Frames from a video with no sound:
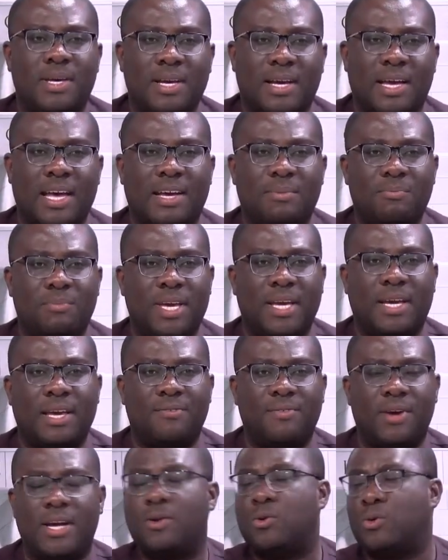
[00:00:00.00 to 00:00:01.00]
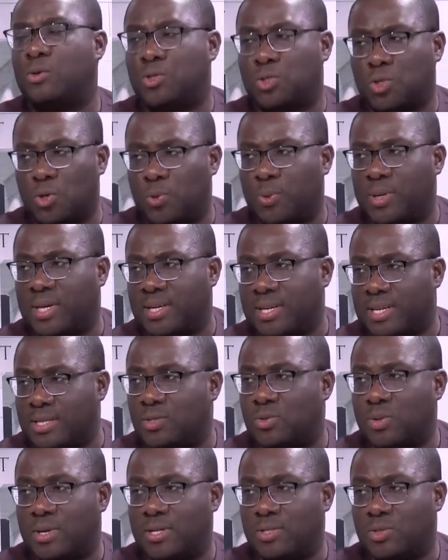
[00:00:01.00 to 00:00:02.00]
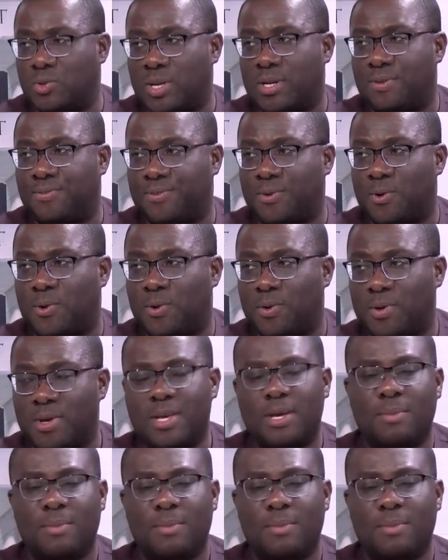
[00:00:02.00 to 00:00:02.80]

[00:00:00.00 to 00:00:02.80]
can make a very good showing in 2024.